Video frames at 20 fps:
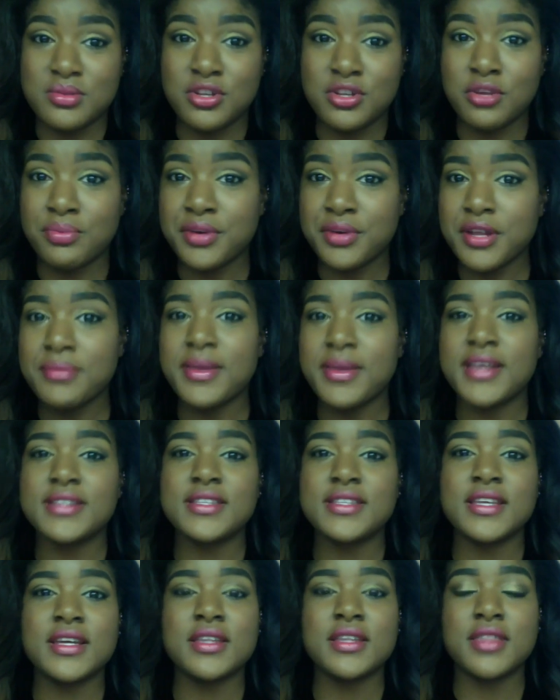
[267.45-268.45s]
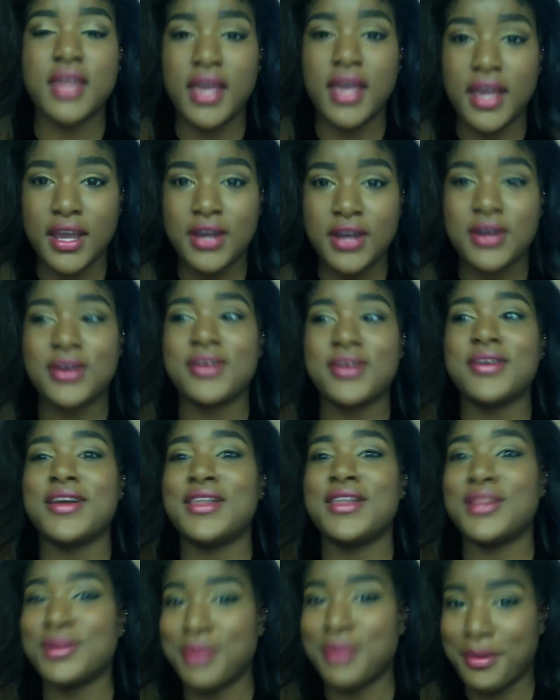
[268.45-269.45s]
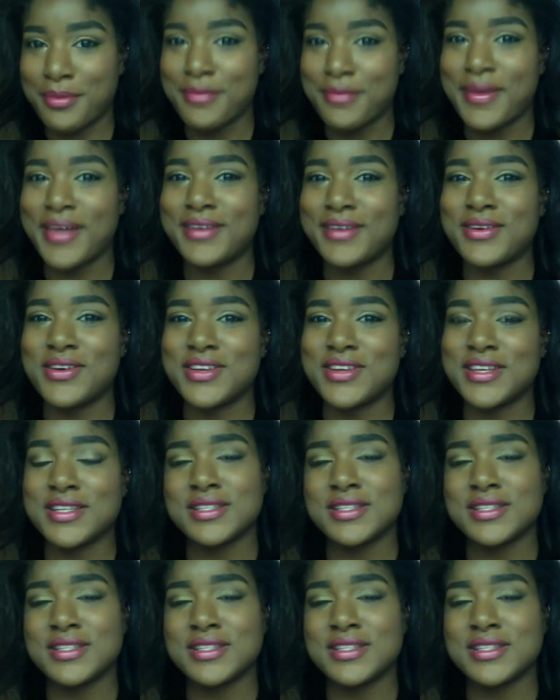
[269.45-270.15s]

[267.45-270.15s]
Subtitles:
pretty basic, the hair and the rubber band on it.